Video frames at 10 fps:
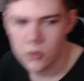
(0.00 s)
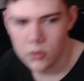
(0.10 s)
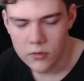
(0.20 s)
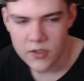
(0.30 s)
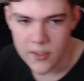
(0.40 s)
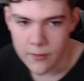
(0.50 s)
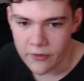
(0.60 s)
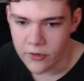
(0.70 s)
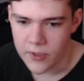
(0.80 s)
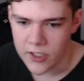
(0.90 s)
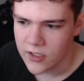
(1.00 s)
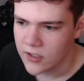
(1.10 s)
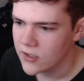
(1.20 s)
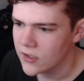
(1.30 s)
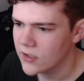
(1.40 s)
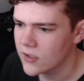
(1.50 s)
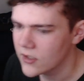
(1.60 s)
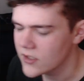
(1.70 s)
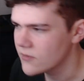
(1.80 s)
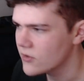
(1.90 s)
What's up, everybody?
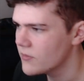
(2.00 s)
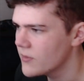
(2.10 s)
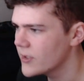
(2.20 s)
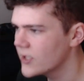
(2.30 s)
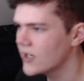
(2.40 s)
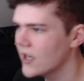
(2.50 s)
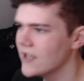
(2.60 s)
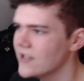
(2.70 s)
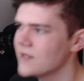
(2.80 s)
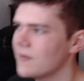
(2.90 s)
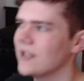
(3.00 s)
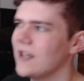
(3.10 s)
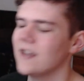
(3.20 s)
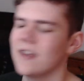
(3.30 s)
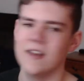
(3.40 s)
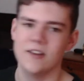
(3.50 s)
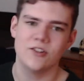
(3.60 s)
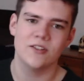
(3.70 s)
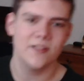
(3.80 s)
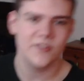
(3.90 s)
It's your boy Moo here. I itched my leg and it
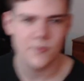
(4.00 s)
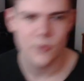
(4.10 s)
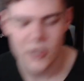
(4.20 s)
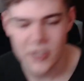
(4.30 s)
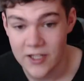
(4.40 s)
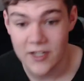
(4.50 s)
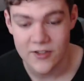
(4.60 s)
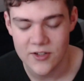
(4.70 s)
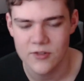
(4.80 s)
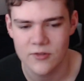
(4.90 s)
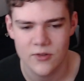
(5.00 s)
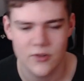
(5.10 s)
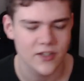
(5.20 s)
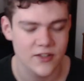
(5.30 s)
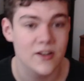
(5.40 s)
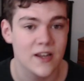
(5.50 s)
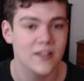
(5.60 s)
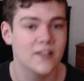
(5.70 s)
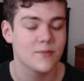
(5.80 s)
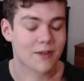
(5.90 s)
just itched more, and then I started recording, so I had
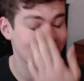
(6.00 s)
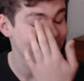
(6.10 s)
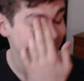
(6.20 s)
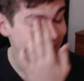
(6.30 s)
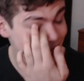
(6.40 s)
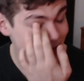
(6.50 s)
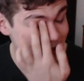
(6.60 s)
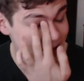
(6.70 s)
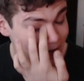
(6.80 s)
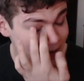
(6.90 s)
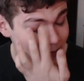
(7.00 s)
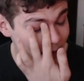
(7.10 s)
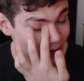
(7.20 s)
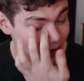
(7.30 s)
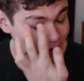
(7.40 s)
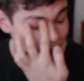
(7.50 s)
to itch my leg again when I started recording.